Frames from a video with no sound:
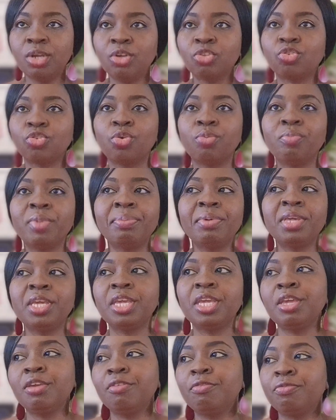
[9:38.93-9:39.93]
So maybe
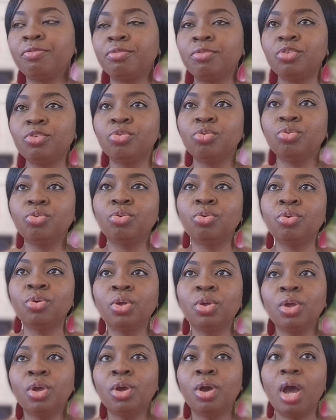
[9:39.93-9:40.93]
if you,
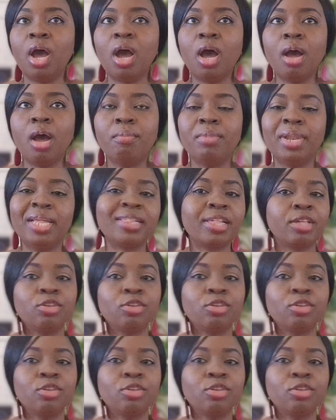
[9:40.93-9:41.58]
let's